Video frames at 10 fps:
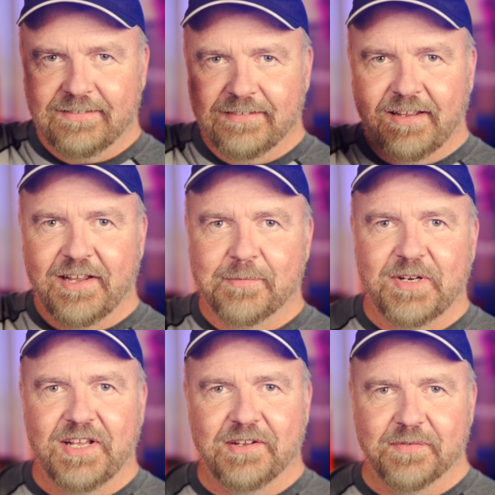Hey, I'm
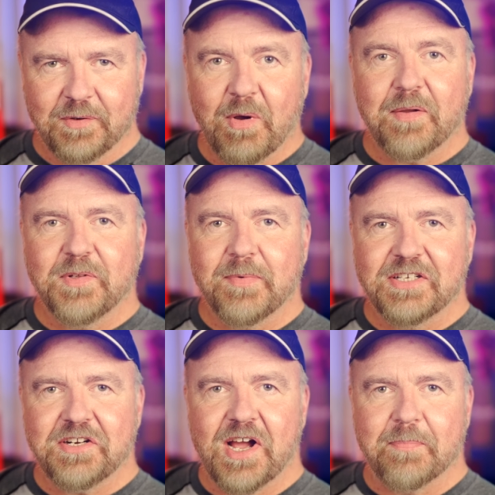Dave. Welcome to my
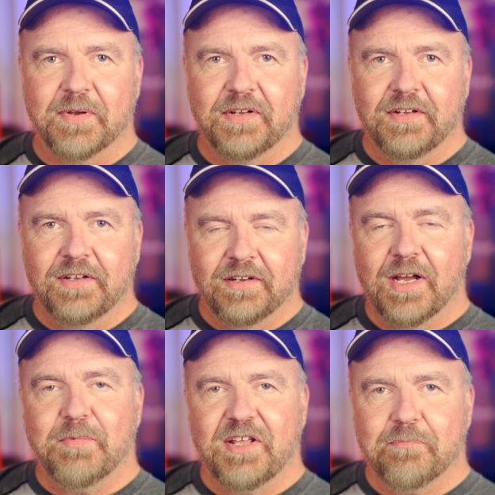shop.
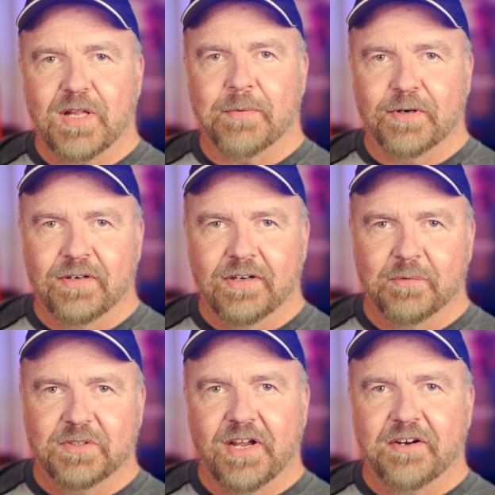I'm Dave Plummer, a
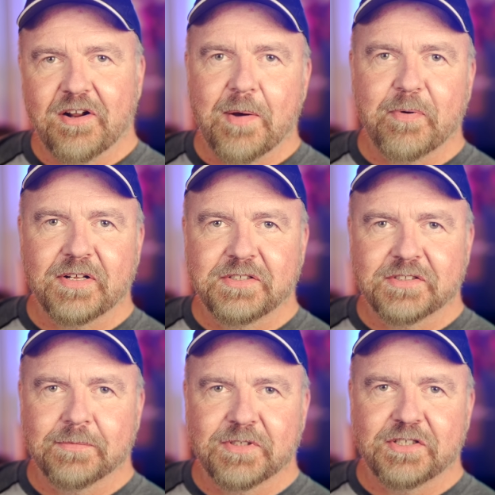retired operating
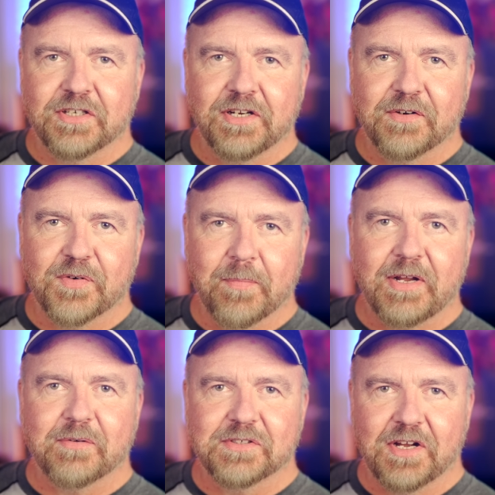systems engineer from
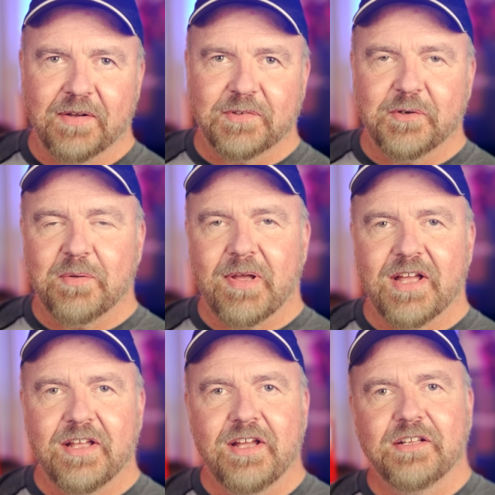Microsoft, going
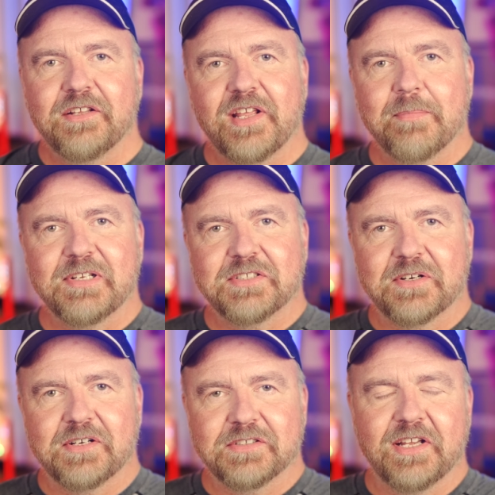back to the
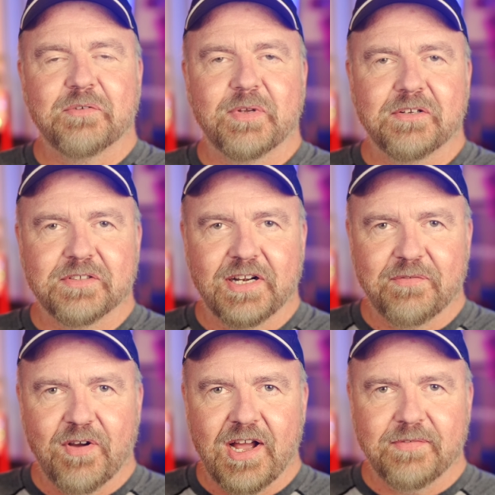MS-DOS and Windows
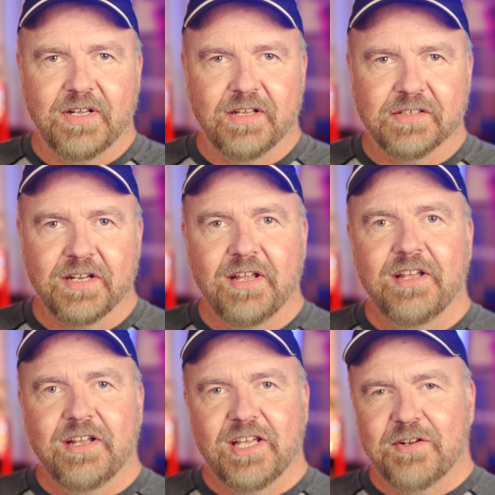95 days.
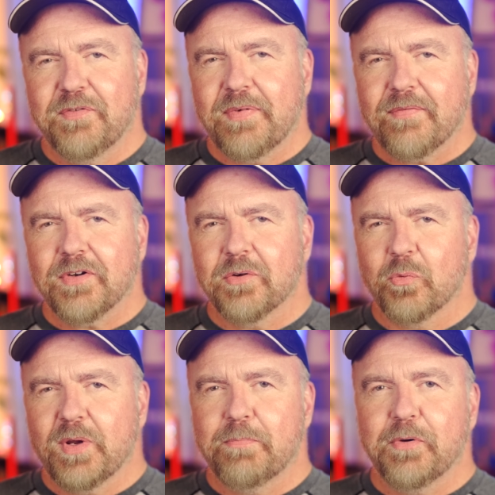And if you've ever
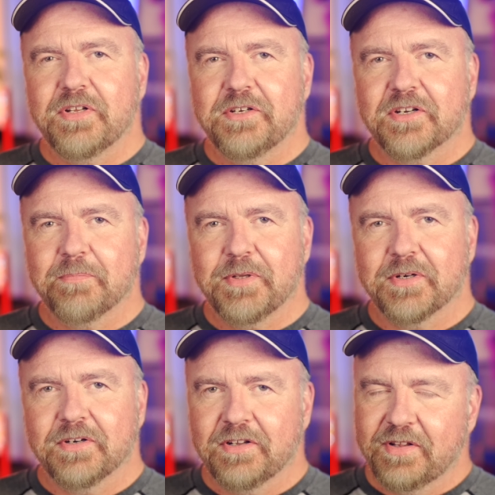rebooted your
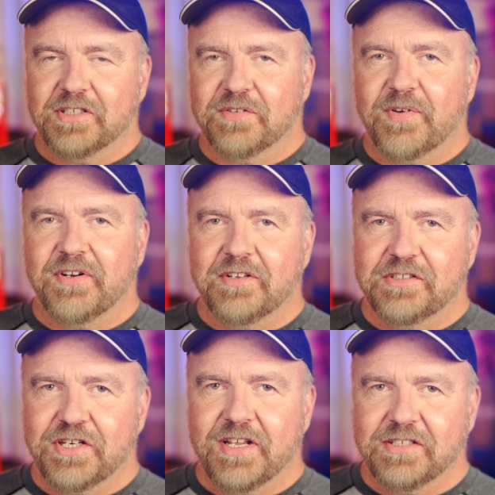computer, there's a very good
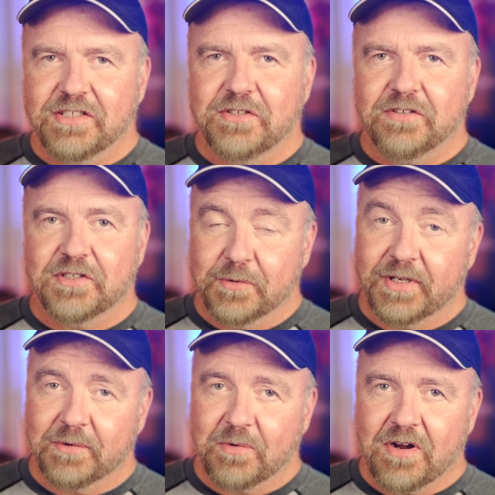chance that you're doing
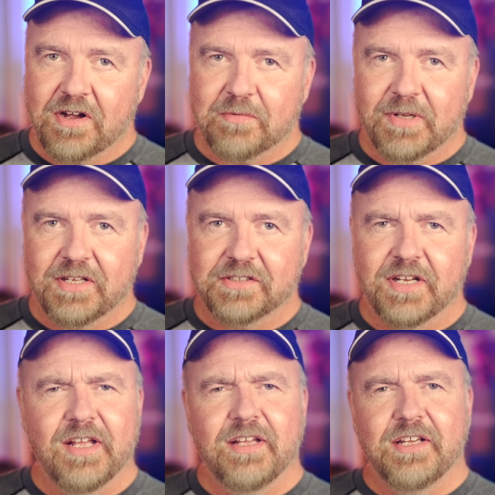it wrong because
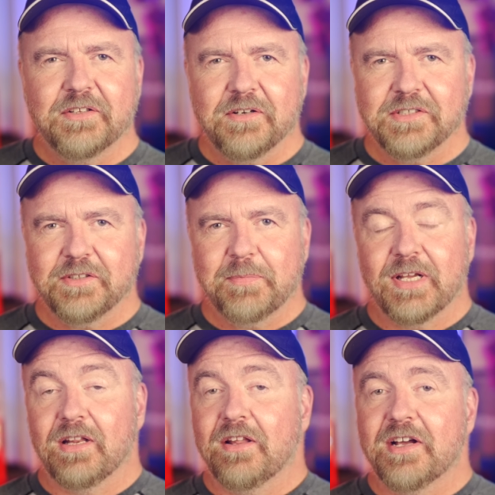it turns out to be
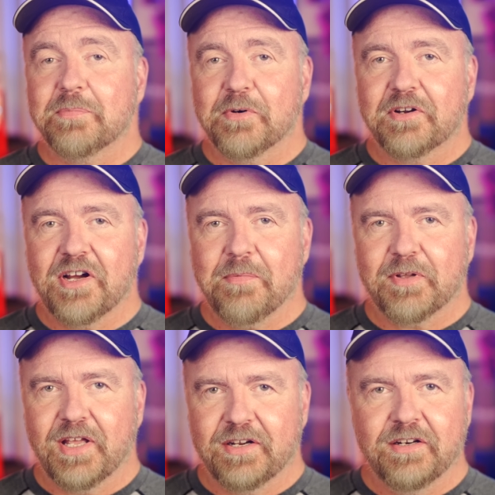a lot more
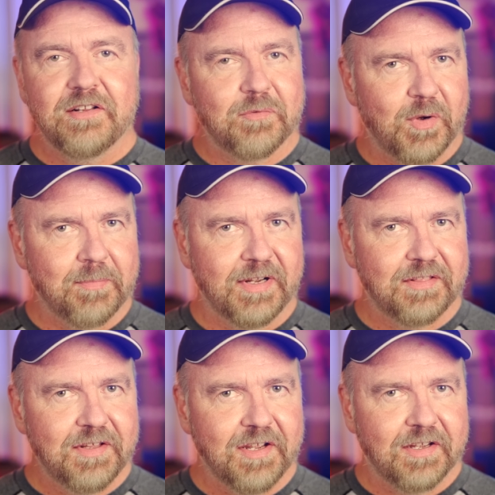complicated than one might
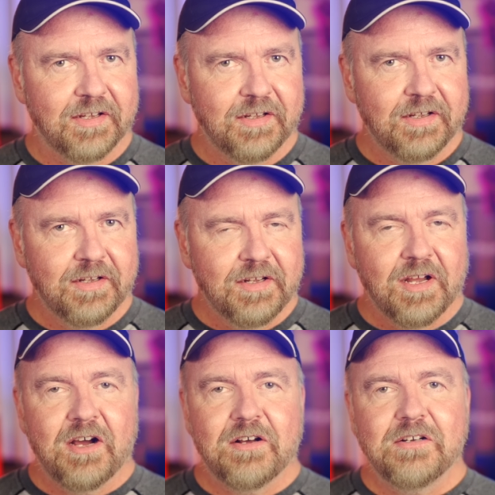think.
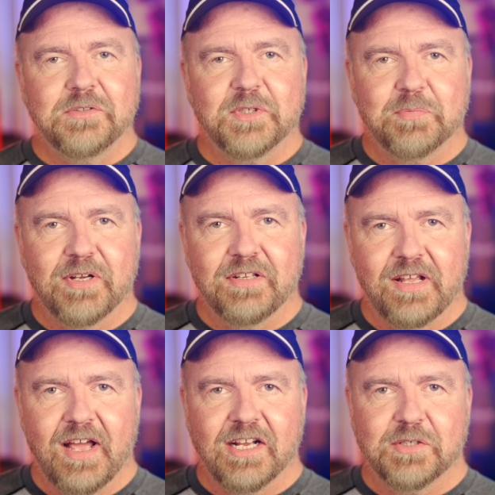I'll also explain the
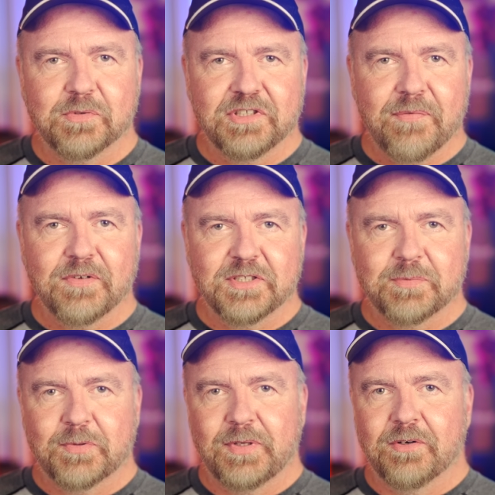actual differences
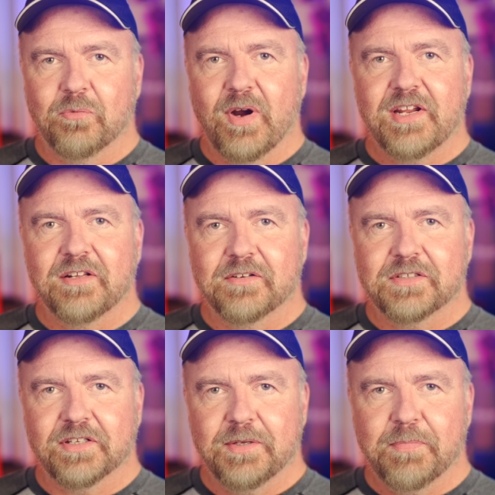between regular
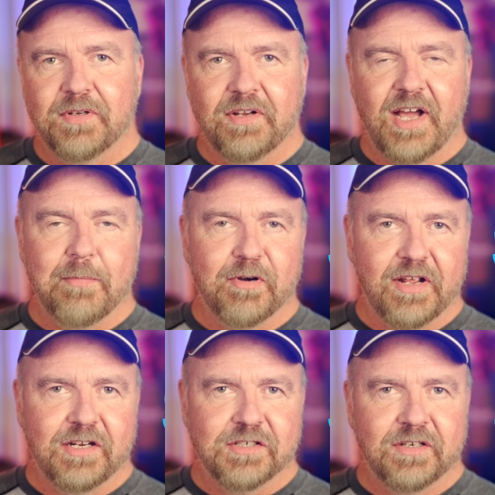sleep,
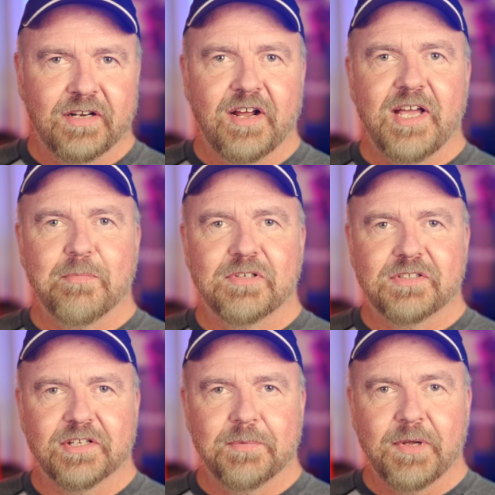hibernation, and hybrid
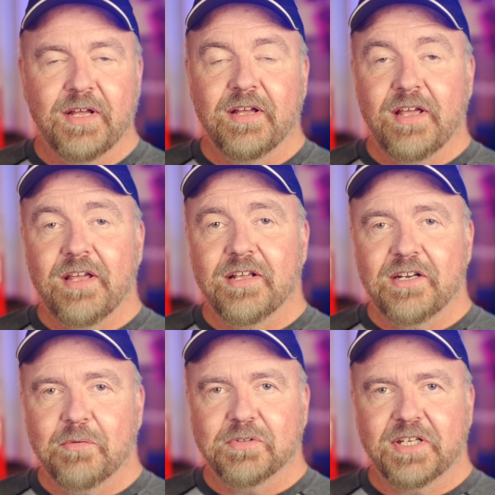sleep,
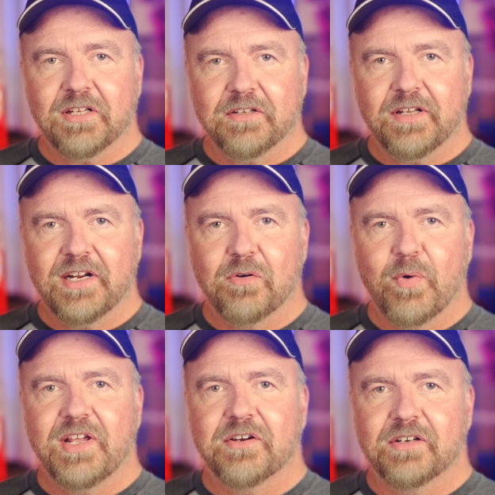and we'll take a look at how
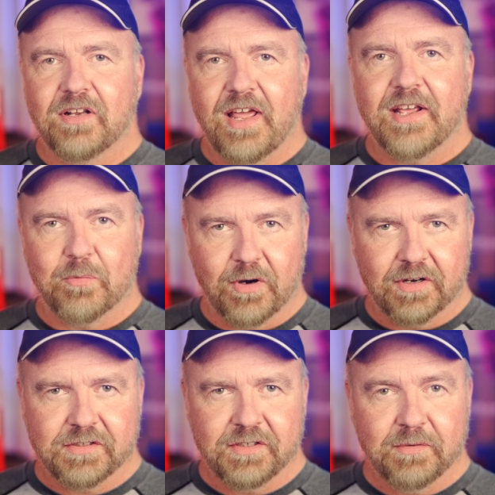Wake-on-LAN
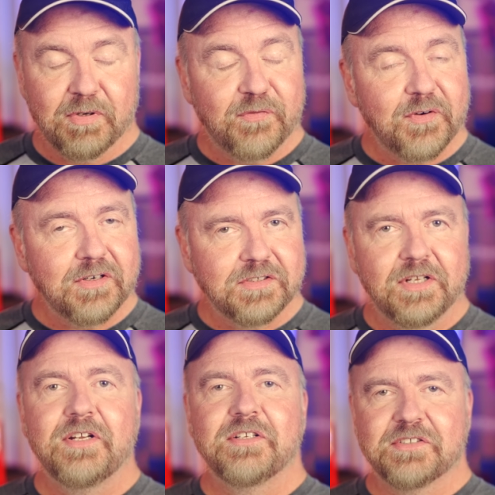works. But first,
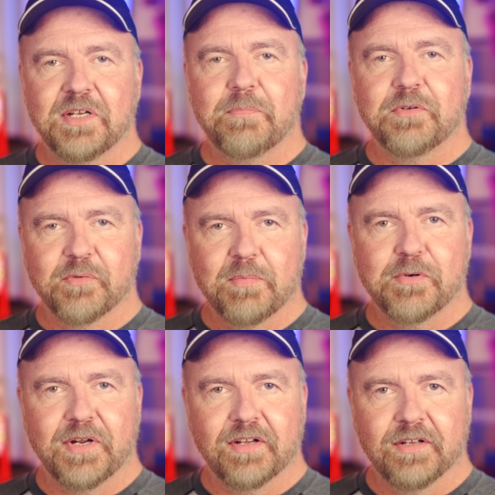simple
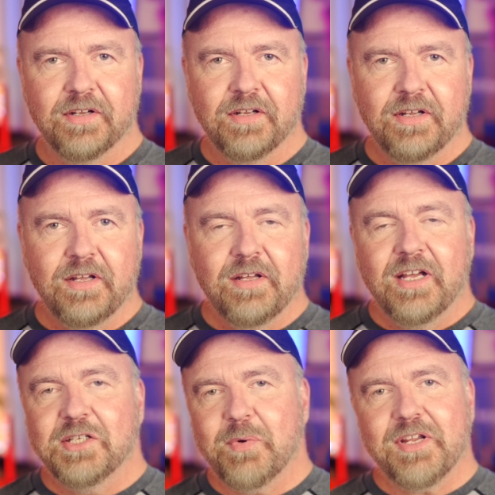rebooting.
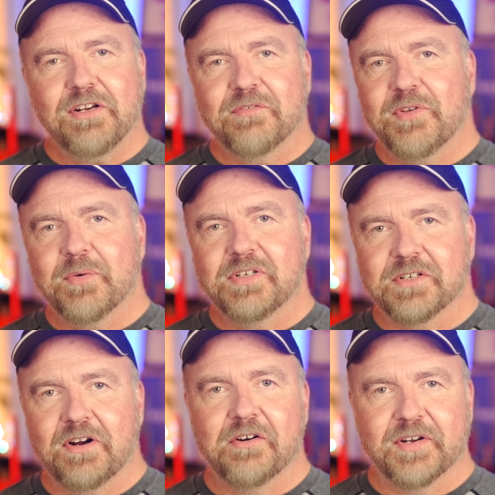As regular viewers
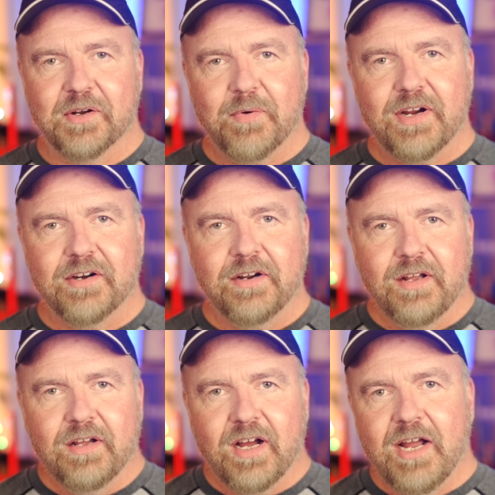are already aware,
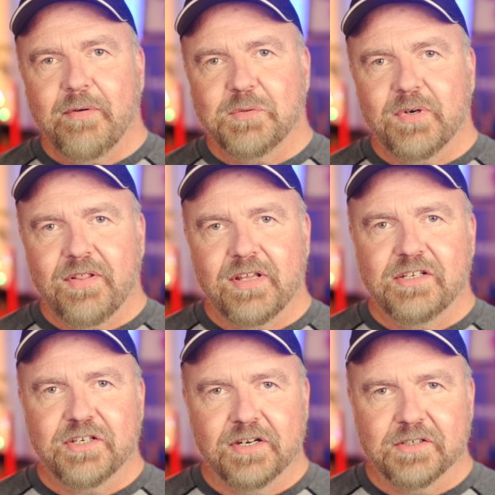I was one of the
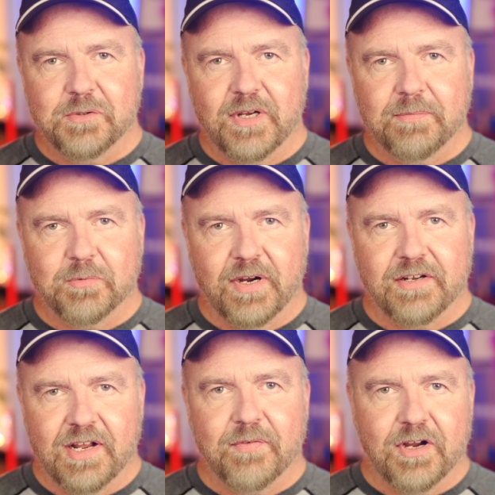engineers who helped write
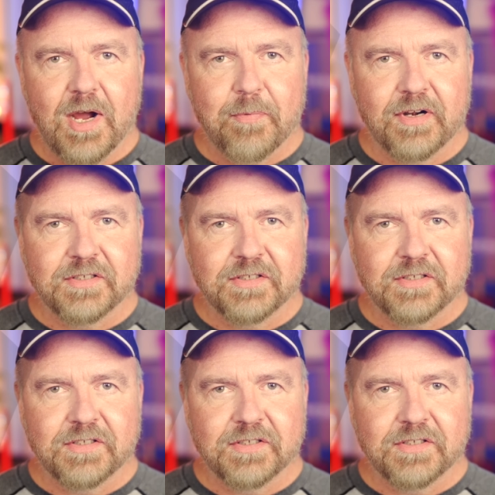every operating